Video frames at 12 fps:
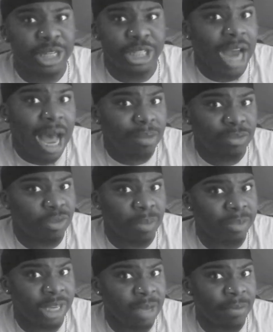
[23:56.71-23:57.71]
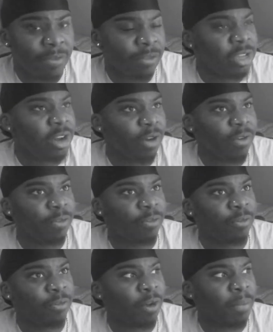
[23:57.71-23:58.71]
jobs from
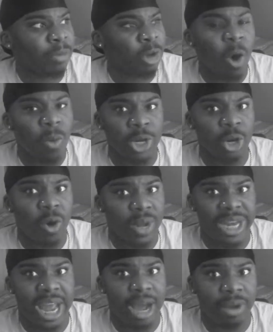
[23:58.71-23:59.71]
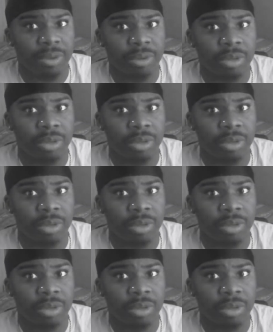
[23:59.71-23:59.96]
from going on now.